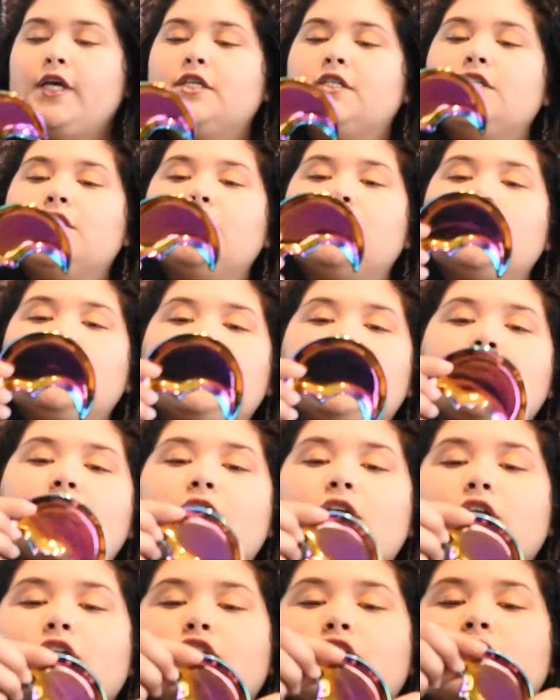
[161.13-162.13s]
There's just a
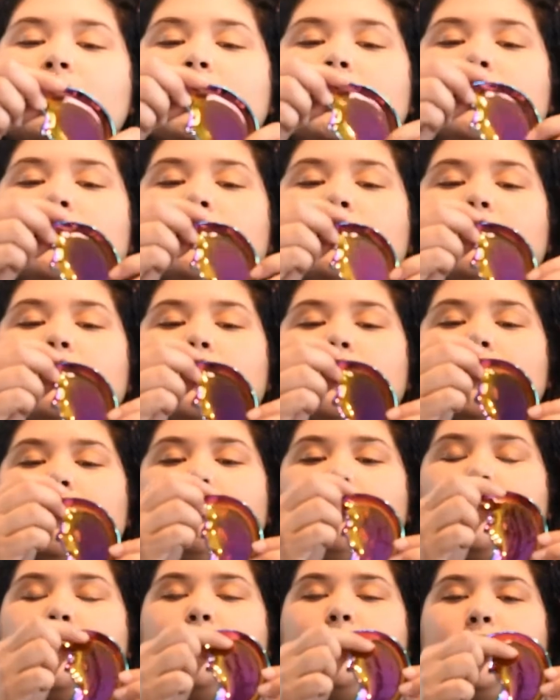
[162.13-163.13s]
little trinket holder in the
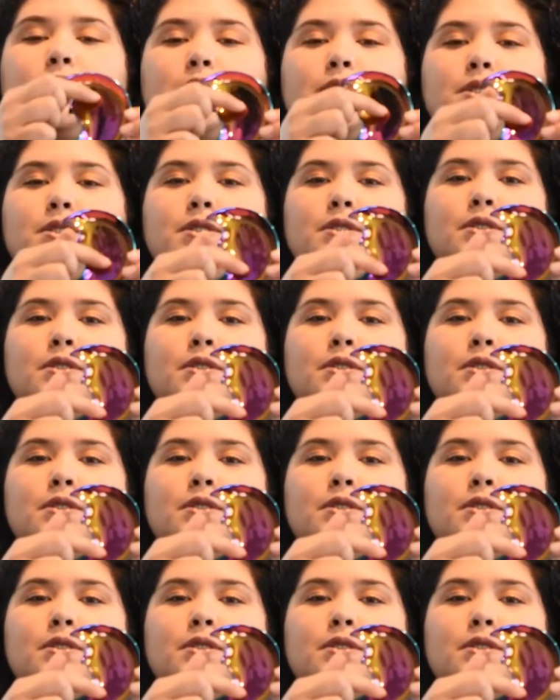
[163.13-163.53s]
mail.